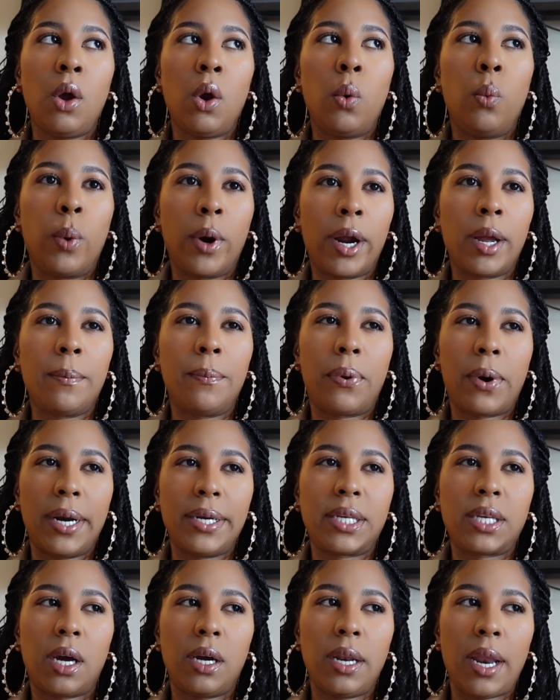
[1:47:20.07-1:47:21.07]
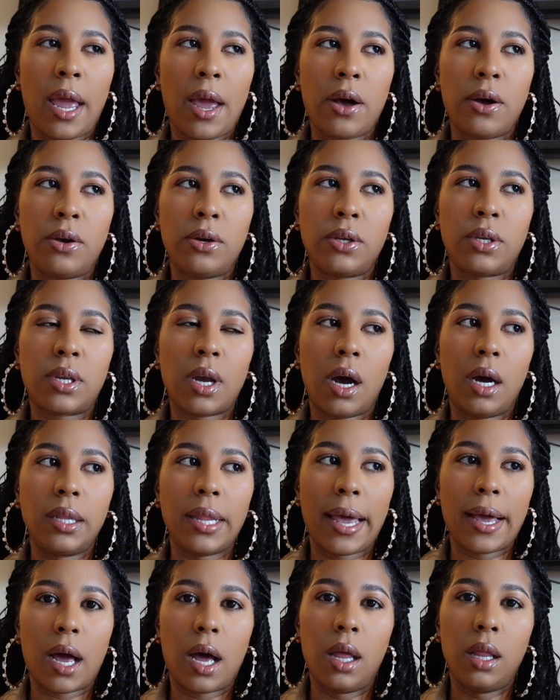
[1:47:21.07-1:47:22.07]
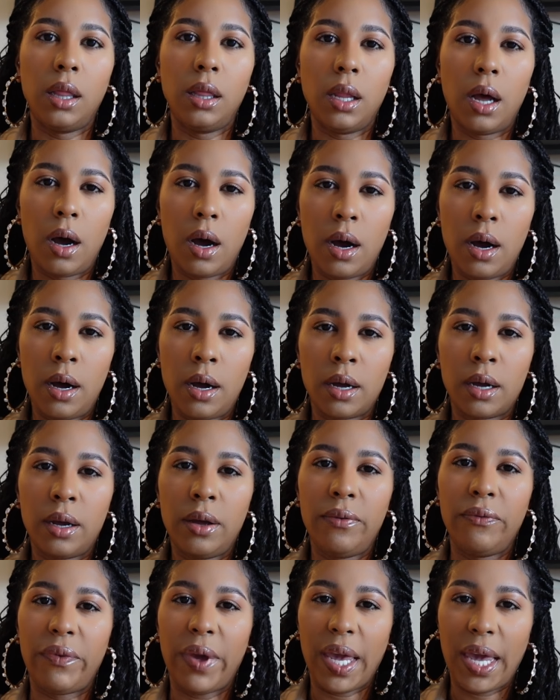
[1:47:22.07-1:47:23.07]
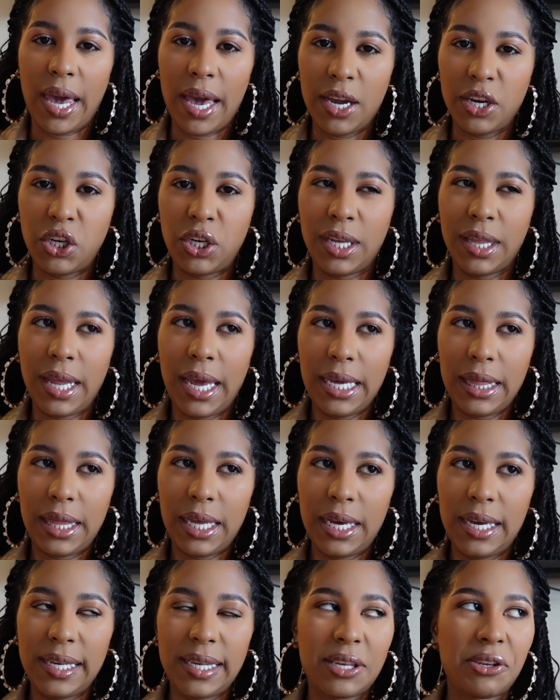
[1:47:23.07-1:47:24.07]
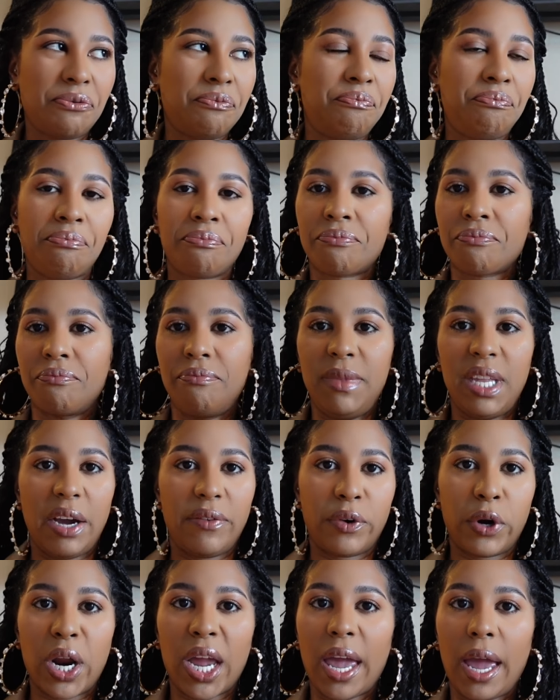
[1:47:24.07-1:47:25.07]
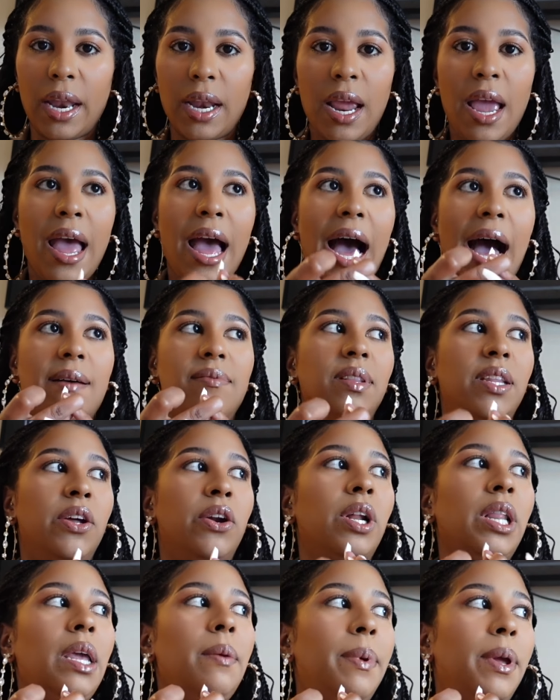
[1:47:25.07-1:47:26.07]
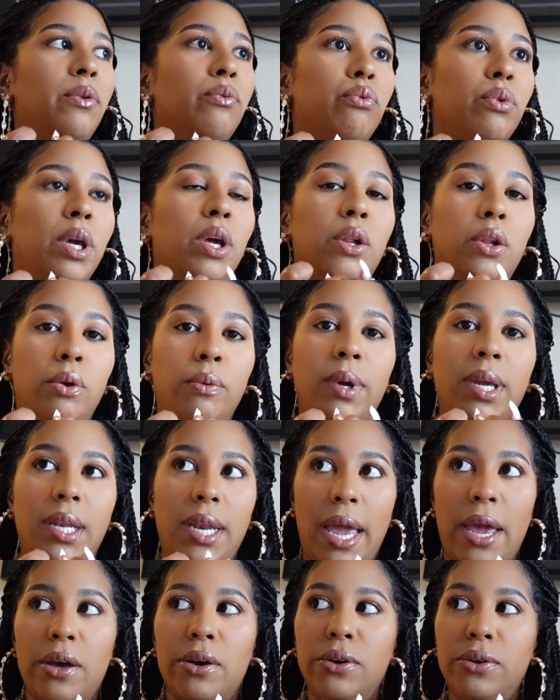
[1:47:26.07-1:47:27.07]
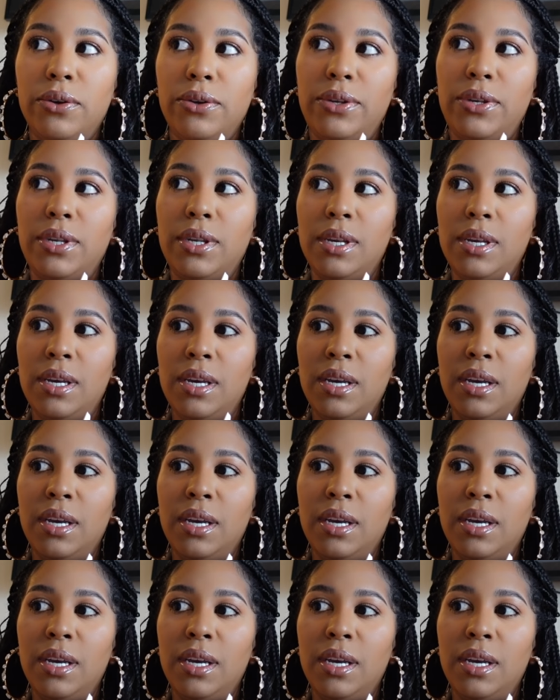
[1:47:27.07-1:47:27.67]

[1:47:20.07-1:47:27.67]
wearing press-on nails on like a long vacation like this. Never again. I've literally been re-gluing nails.